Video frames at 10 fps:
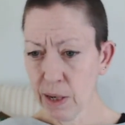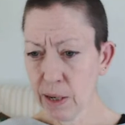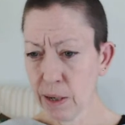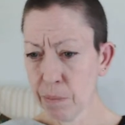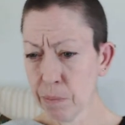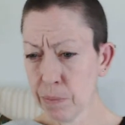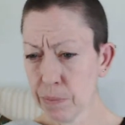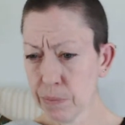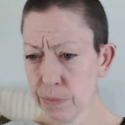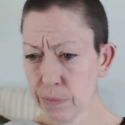
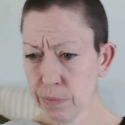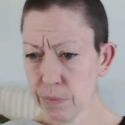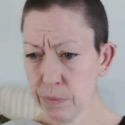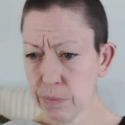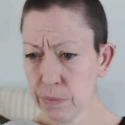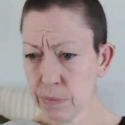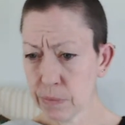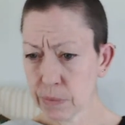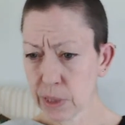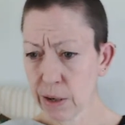Caroline,
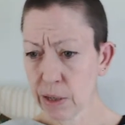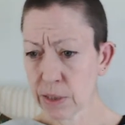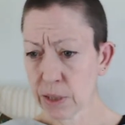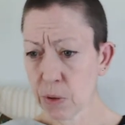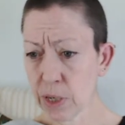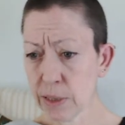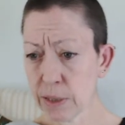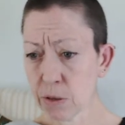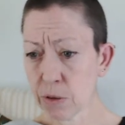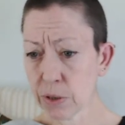is it quite
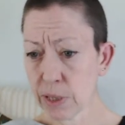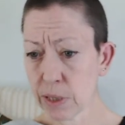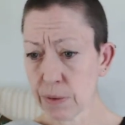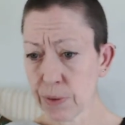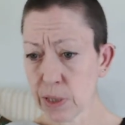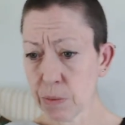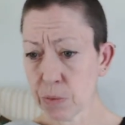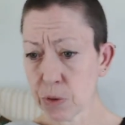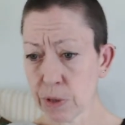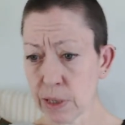easy to cross list if
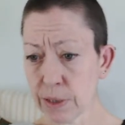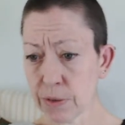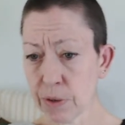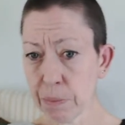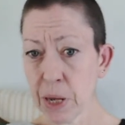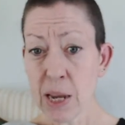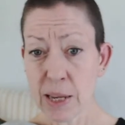items already listed on it?